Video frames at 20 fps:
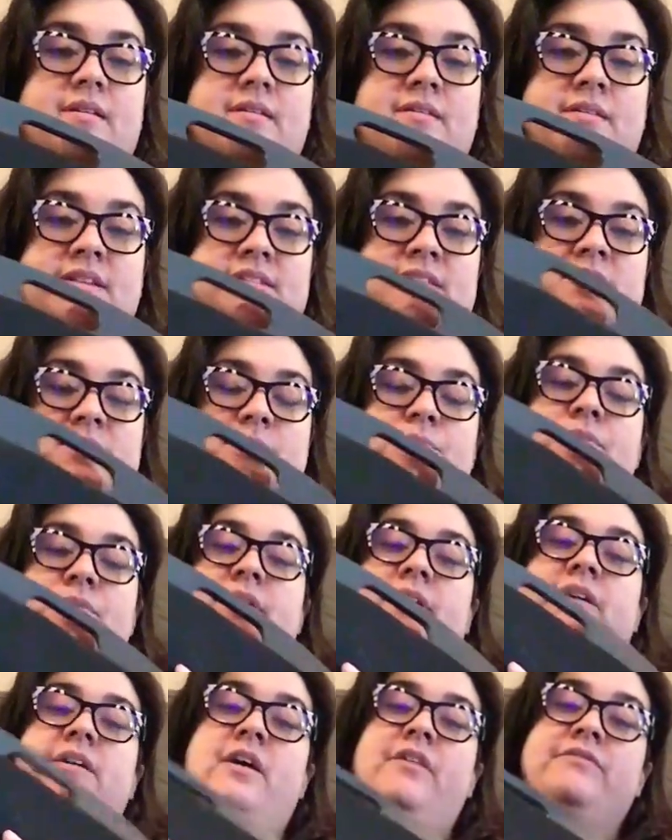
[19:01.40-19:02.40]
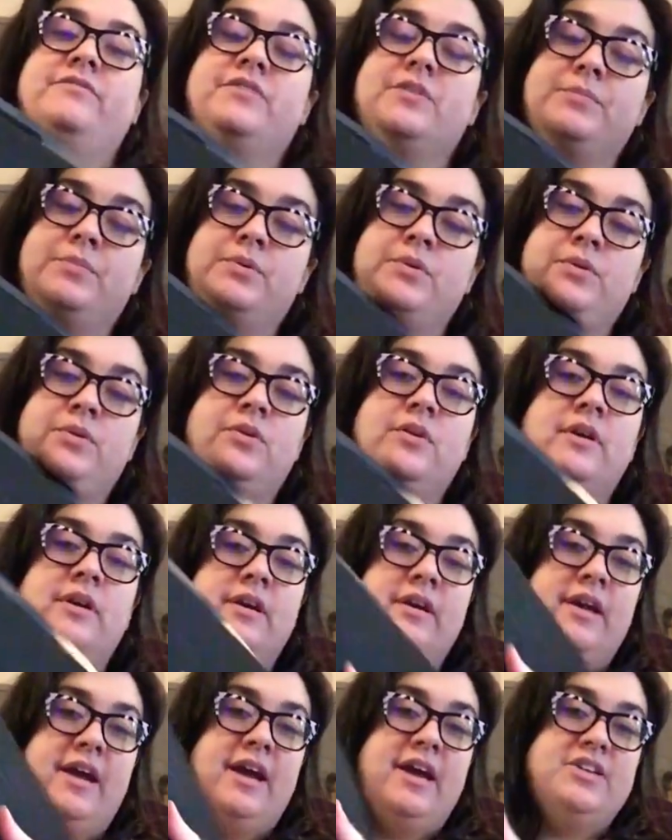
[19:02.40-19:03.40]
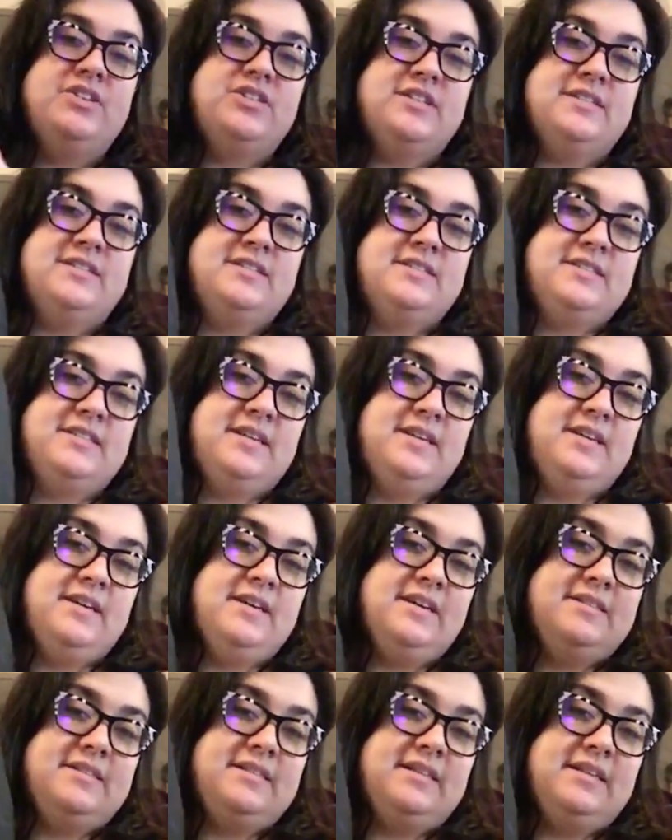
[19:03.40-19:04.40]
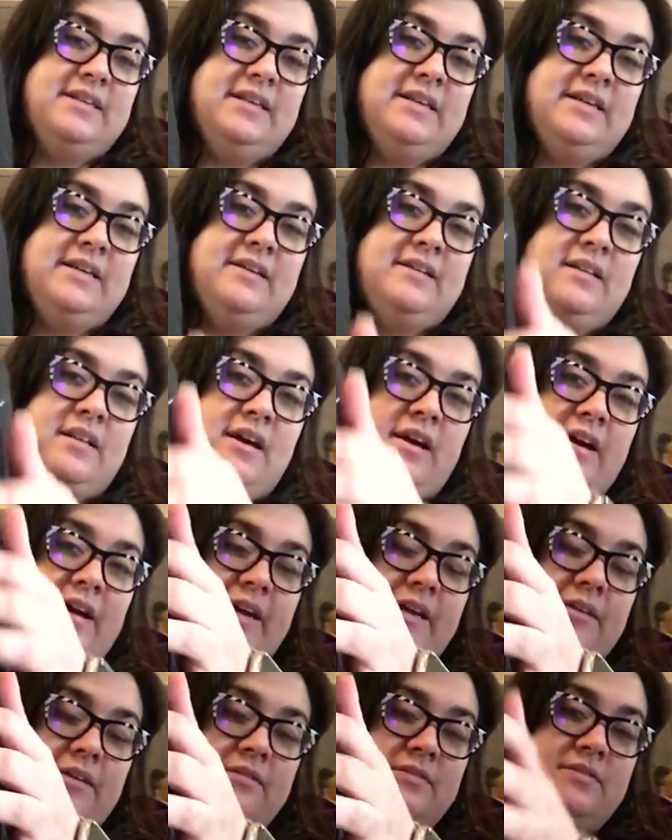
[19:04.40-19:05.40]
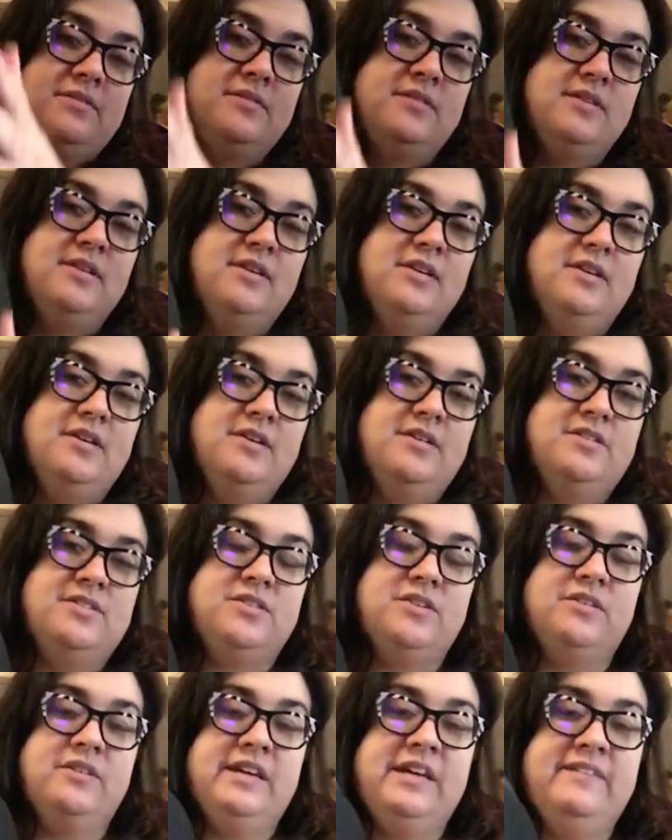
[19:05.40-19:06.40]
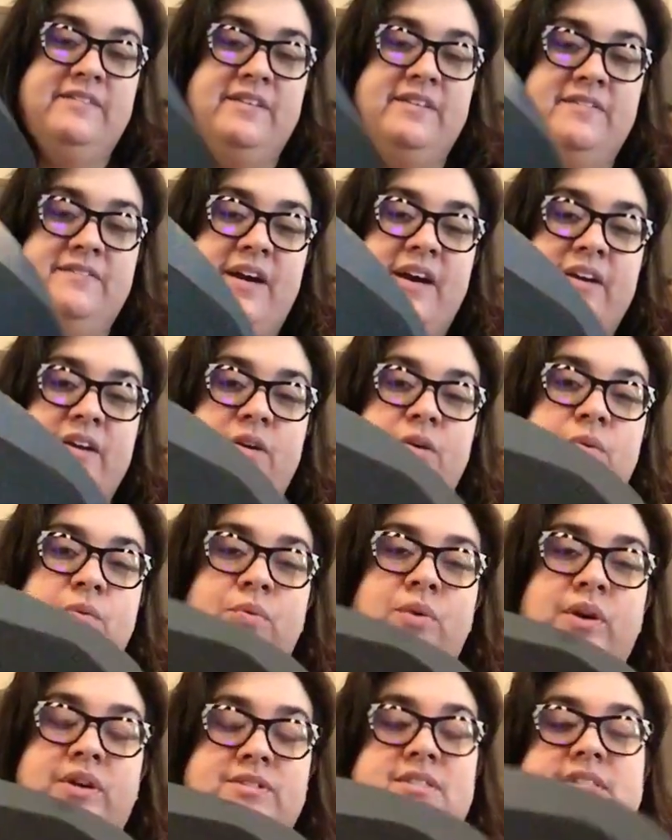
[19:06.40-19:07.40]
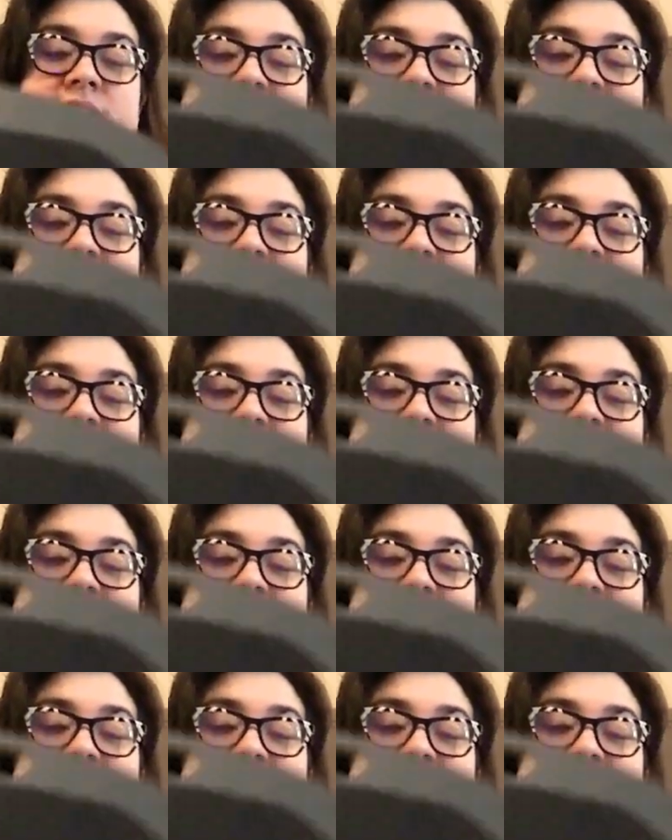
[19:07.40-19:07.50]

This is pretty comfortable. As you can see, it's an incline. So even if I don't want to